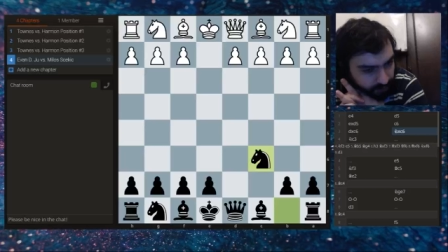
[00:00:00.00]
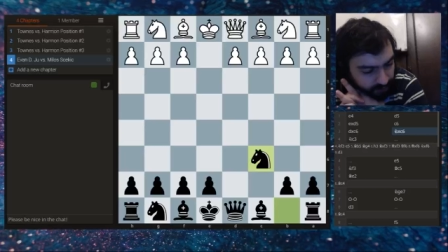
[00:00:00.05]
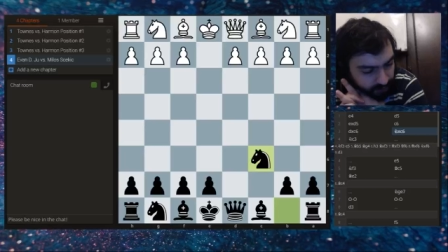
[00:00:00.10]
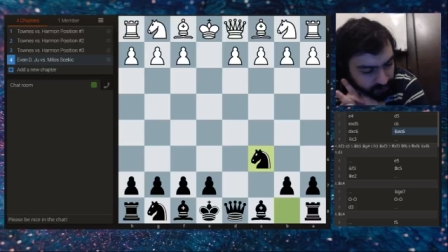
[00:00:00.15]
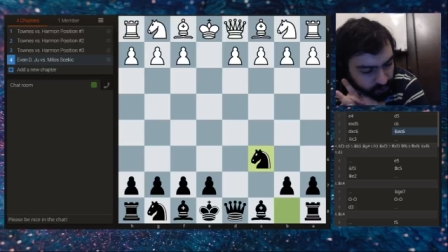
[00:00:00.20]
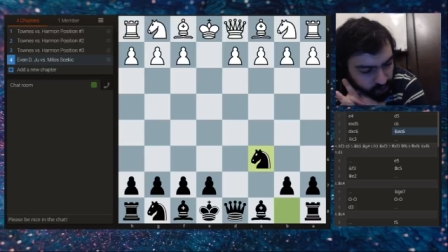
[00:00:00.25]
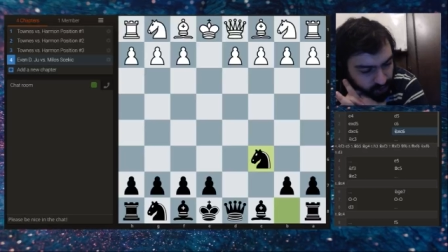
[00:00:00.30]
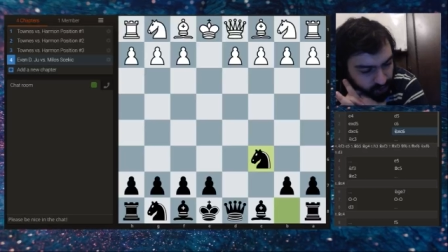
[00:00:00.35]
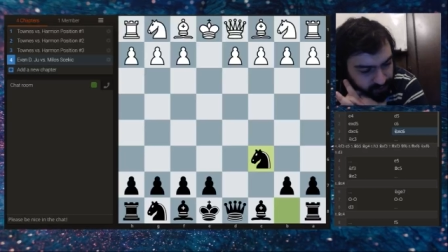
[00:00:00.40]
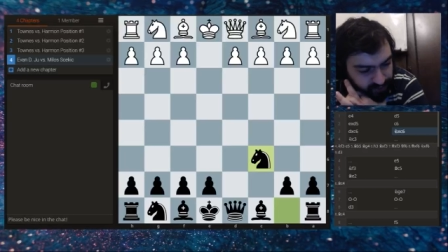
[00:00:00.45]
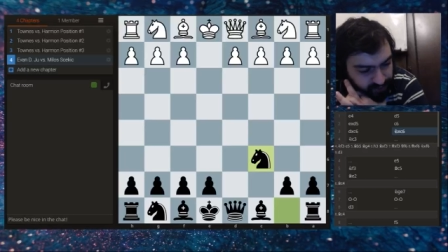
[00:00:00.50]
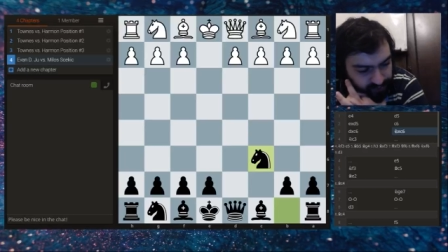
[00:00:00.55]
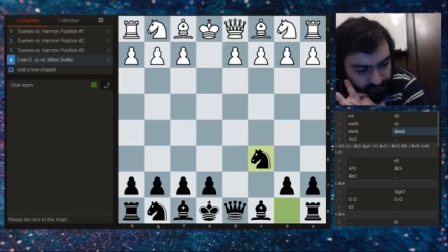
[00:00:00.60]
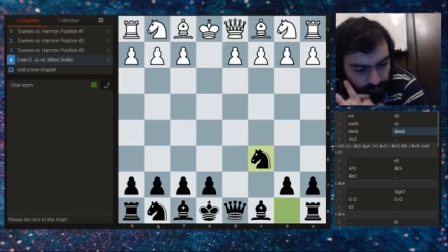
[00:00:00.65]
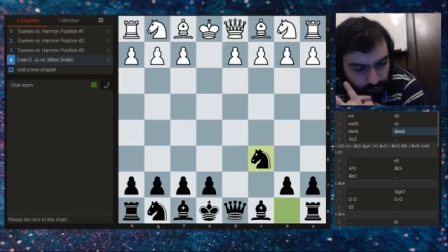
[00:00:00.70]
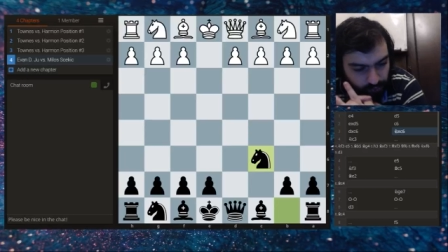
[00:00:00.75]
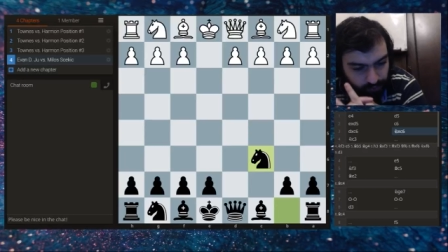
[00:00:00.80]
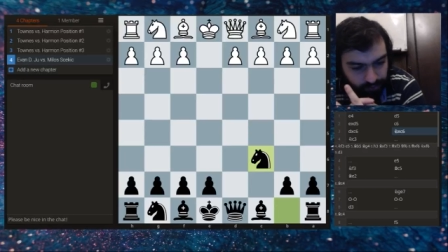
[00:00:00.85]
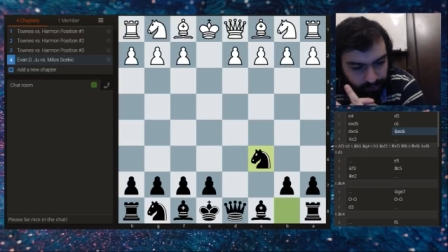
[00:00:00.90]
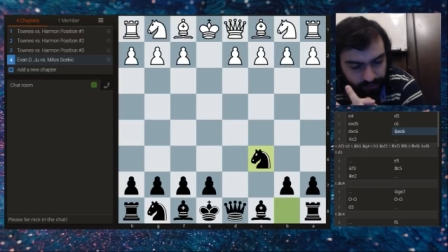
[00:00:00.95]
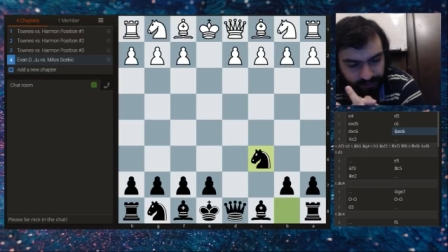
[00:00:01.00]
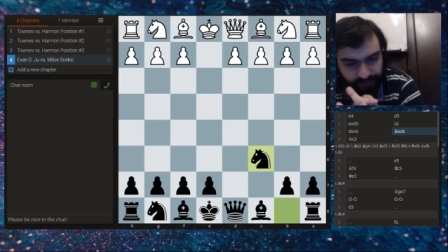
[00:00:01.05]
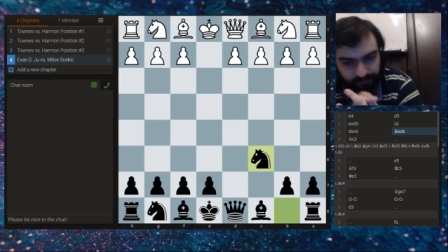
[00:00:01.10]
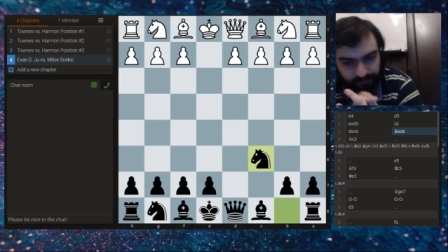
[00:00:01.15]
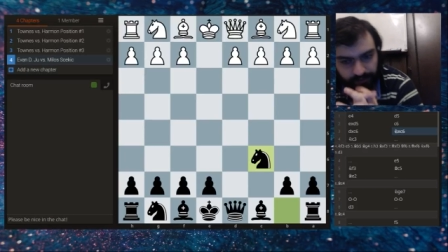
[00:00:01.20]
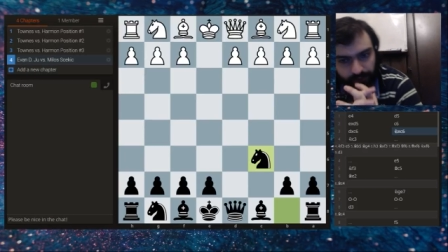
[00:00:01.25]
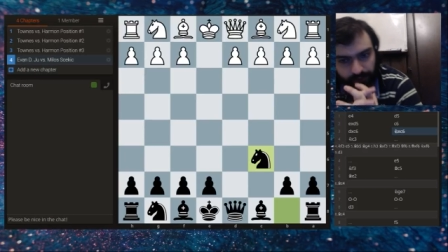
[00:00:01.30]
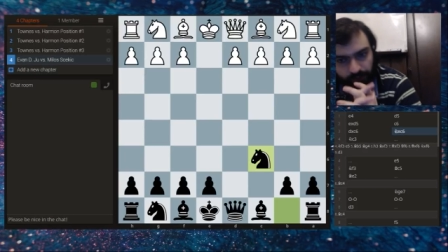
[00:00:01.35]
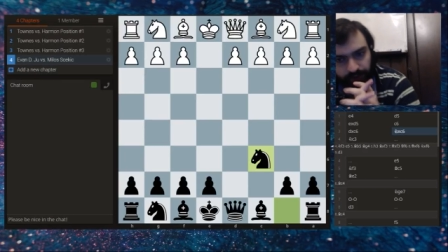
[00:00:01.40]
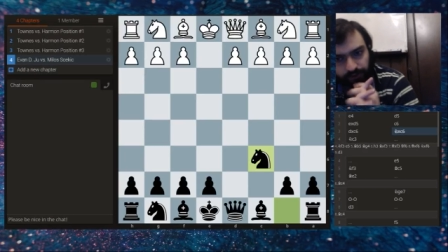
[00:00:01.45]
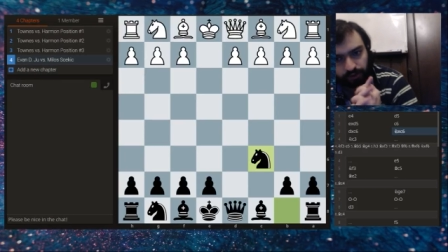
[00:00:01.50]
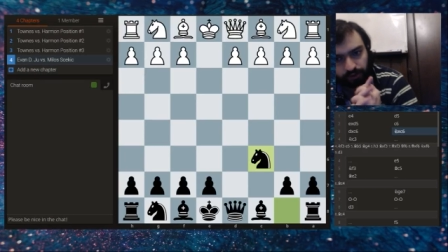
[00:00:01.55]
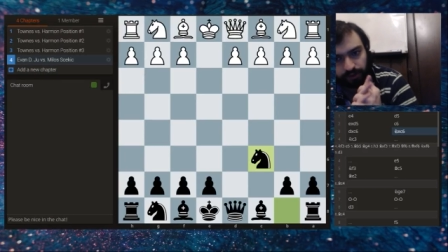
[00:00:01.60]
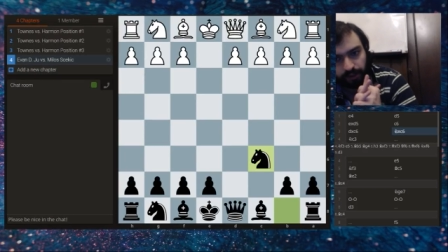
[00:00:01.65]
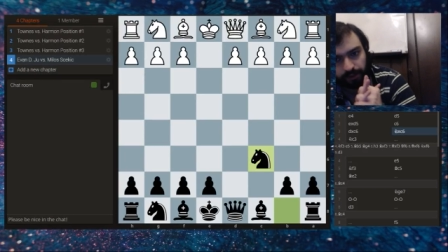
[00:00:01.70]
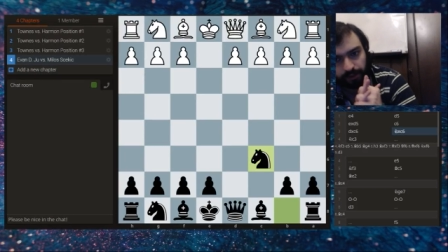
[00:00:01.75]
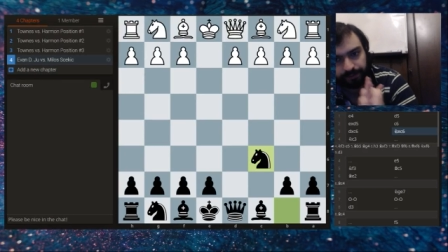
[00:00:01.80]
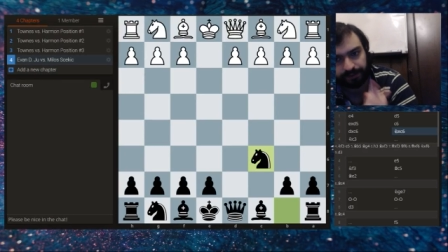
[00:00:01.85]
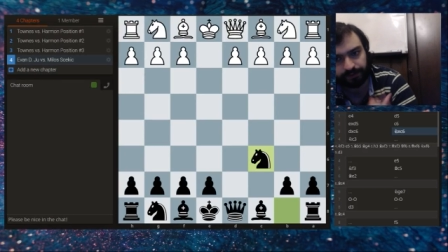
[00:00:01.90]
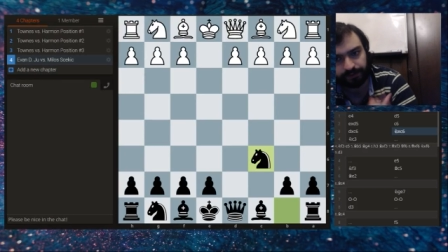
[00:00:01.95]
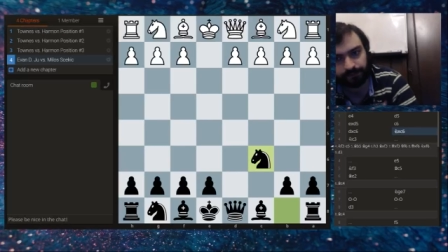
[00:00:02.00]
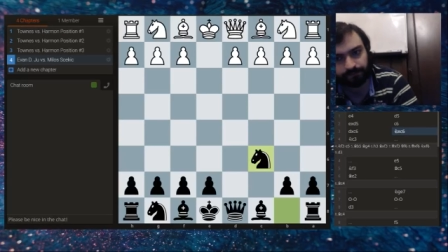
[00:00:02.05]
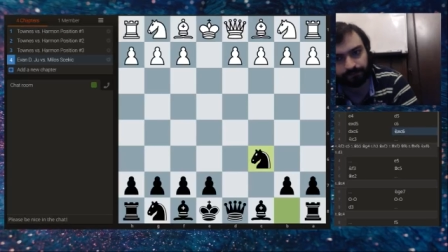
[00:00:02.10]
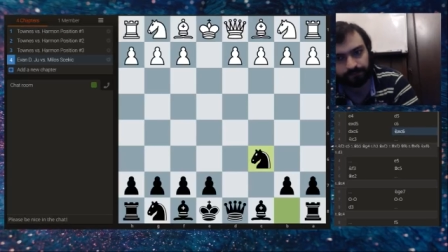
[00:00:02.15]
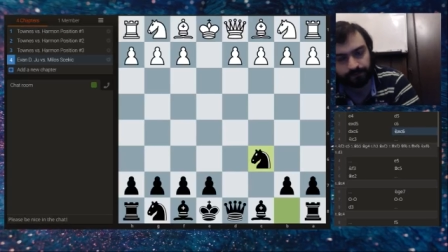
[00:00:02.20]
Any chess historians, if they want to comment.